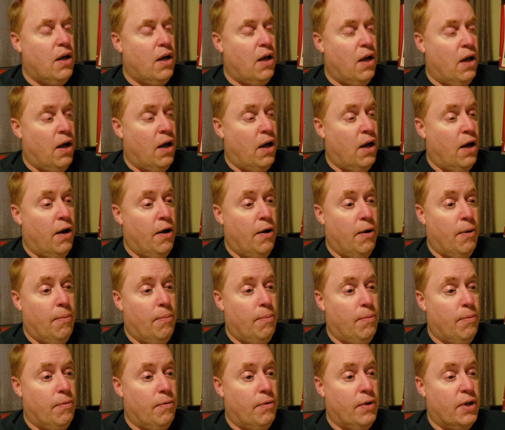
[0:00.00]
uh,
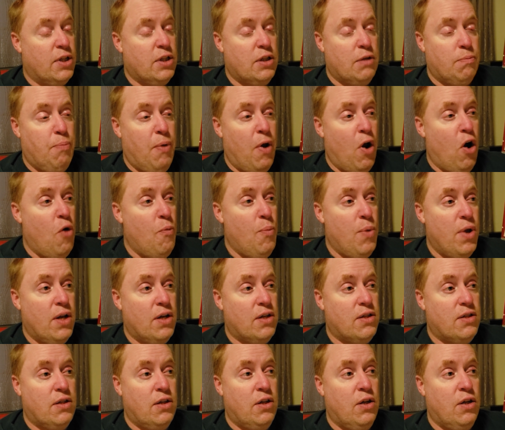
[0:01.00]
experiment.